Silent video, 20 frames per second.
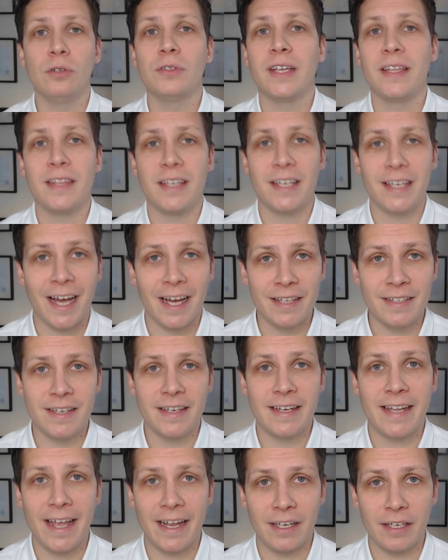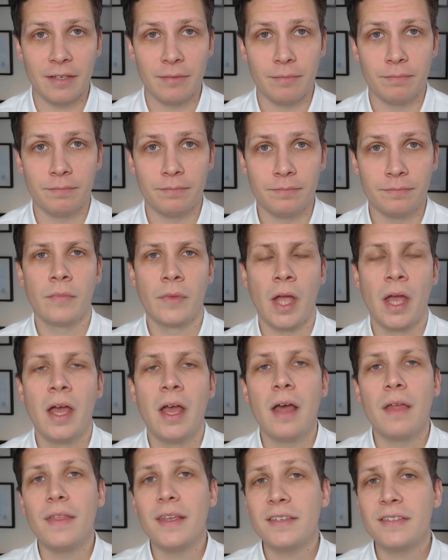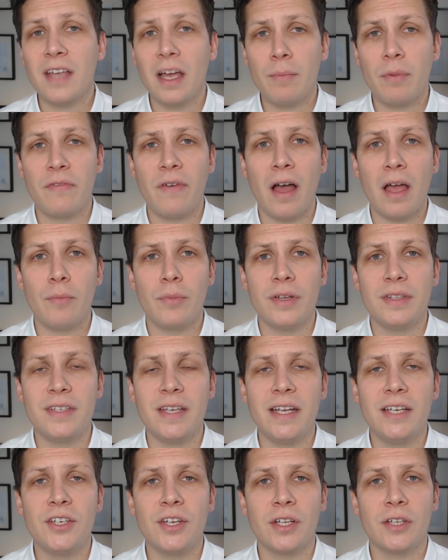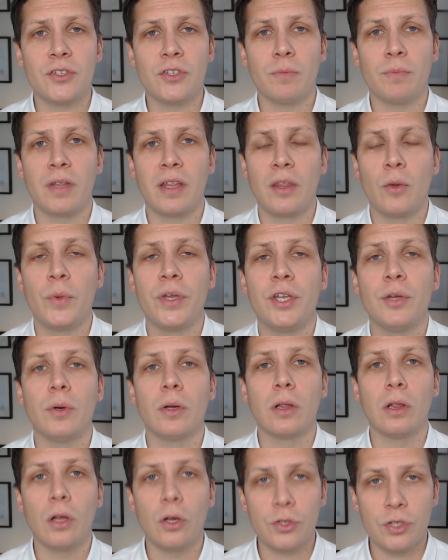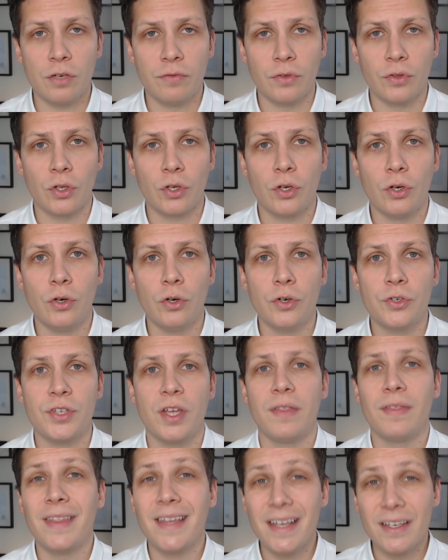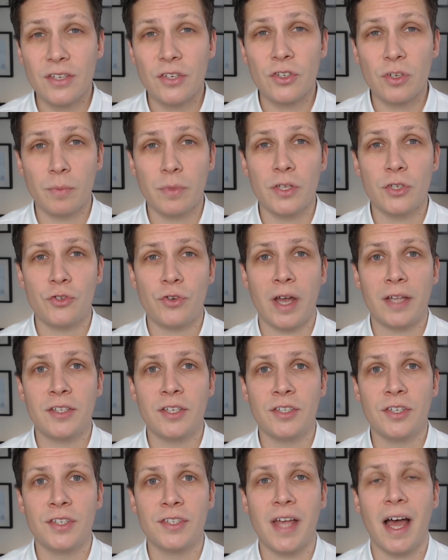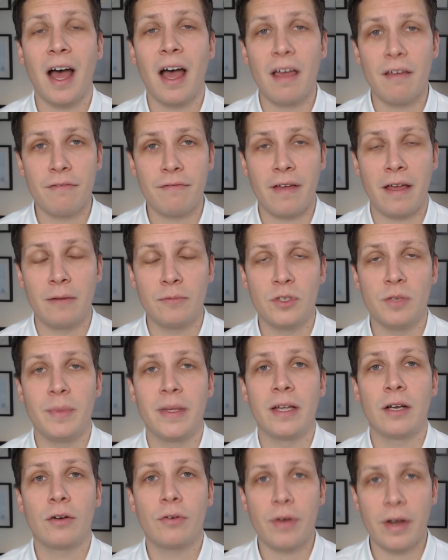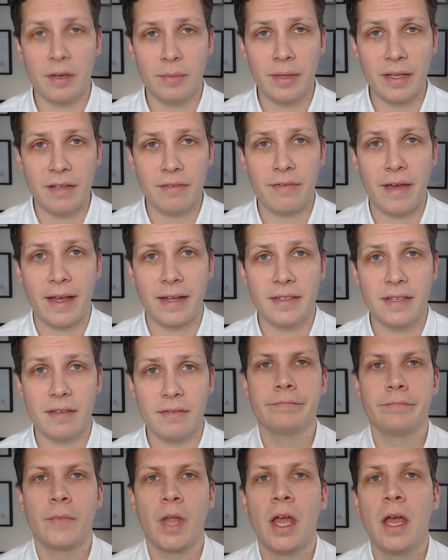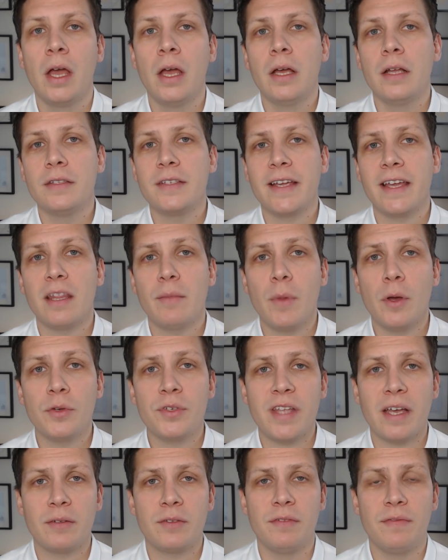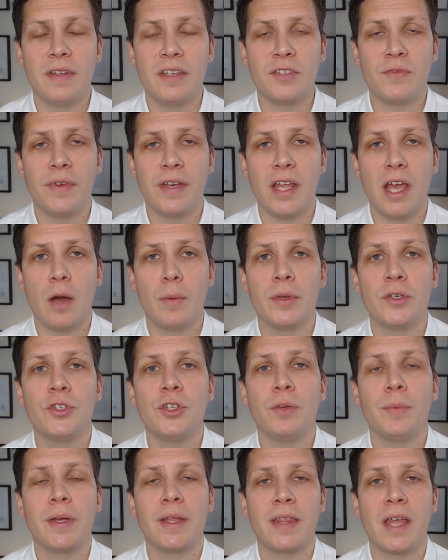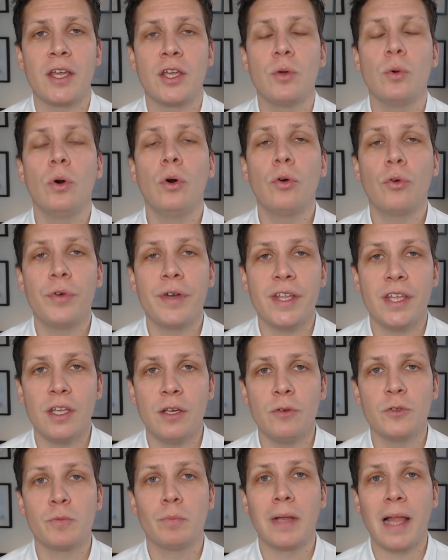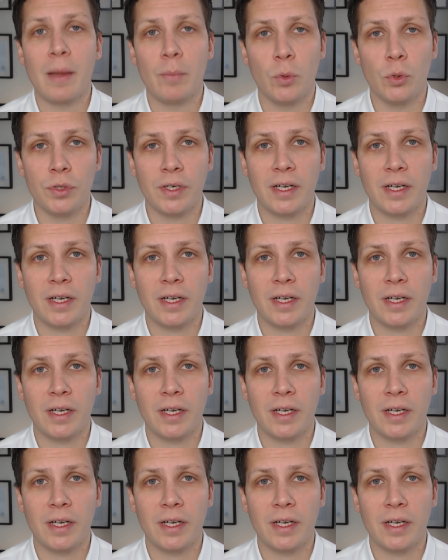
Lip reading: in the United Kingdom. This type of hybrid teaching is something that we do a lot of on the course, and these are some of the strategies that I've found to be incredibly effective. To get the most out of this video, I'm assuming that you already use Blackboard